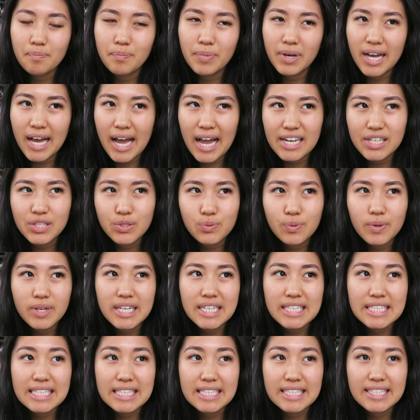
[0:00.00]
I just
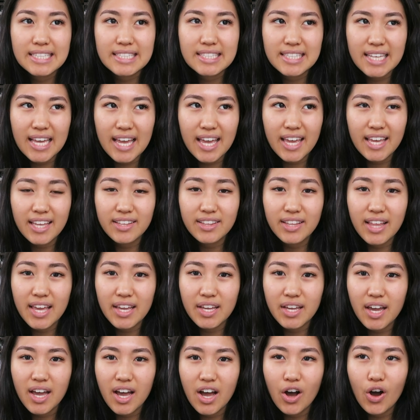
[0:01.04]
wanted to
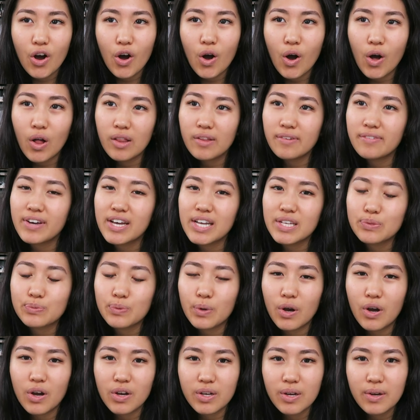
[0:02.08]
say, all of us,
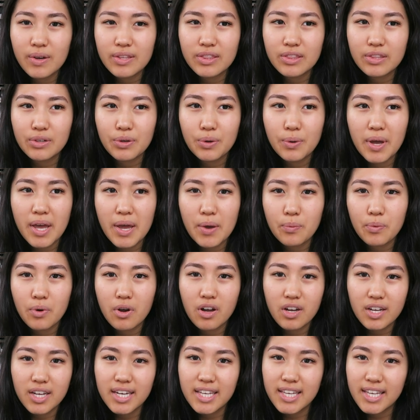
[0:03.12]
we're all going through it, and we're
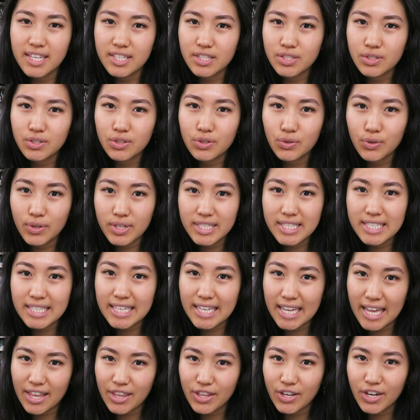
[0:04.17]
all gonna get through it
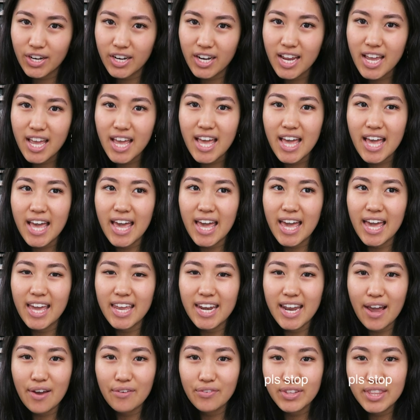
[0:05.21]
together.
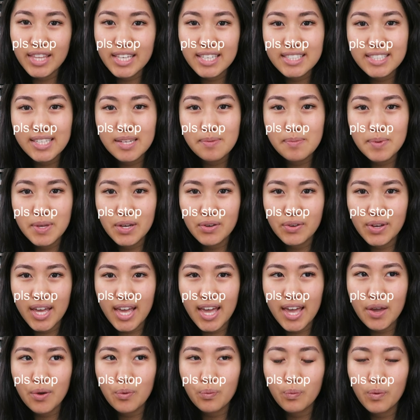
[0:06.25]
And everything's gonna be
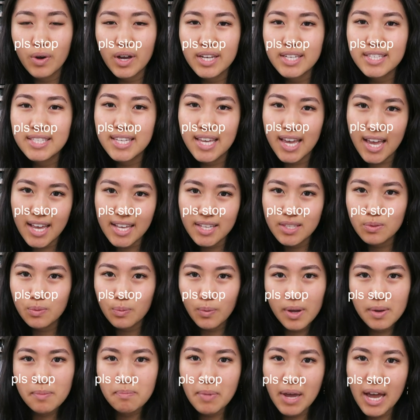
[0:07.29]
okay. One test,
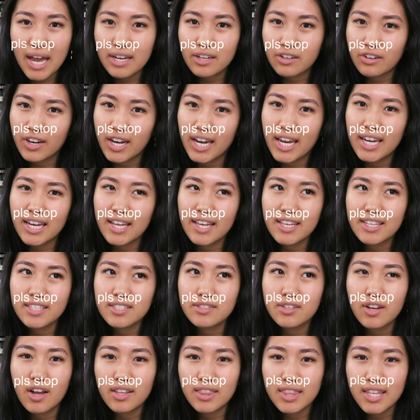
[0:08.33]
one bad grade is
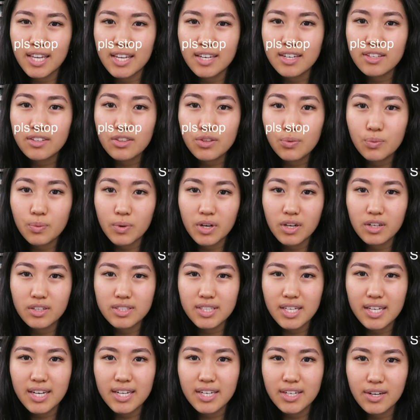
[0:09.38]
not the end of the
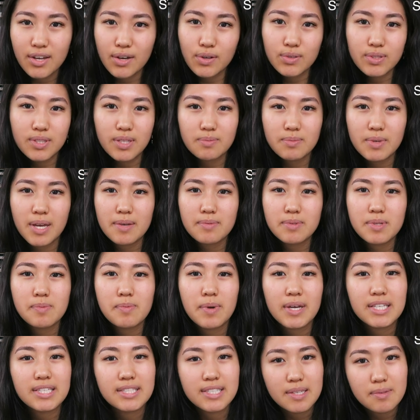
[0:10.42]
world, and I know sometimes it
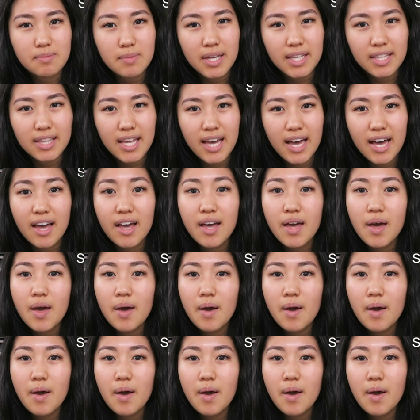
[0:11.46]
might seem like that,